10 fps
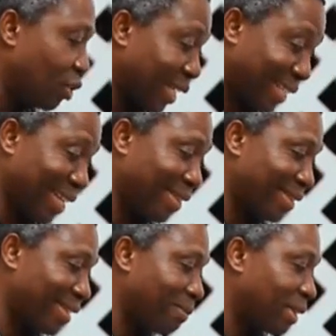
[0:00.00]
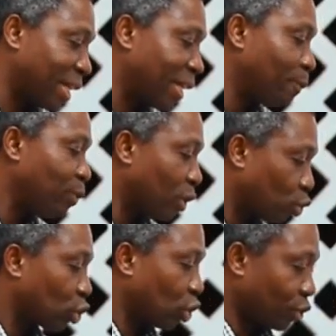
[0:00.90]
you are saying the same thing.
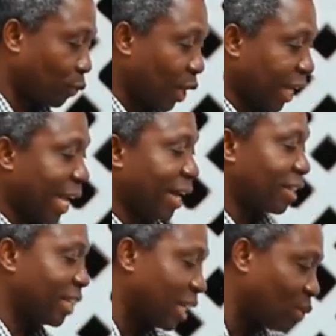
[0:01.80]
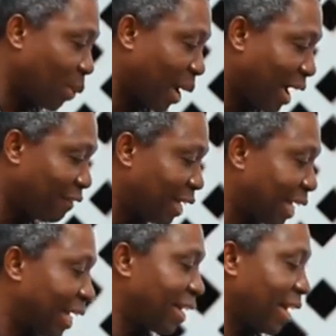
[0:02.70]
So just for clarity, that's why we have it again